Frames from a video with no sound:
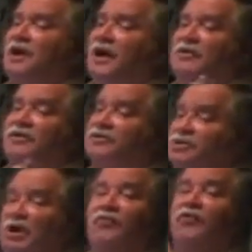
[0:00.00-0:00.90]
and the
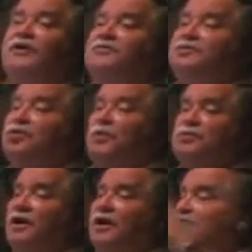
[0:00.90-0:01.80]
discovery of
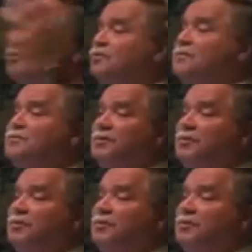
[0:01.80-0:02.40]
Scripture, how Scripture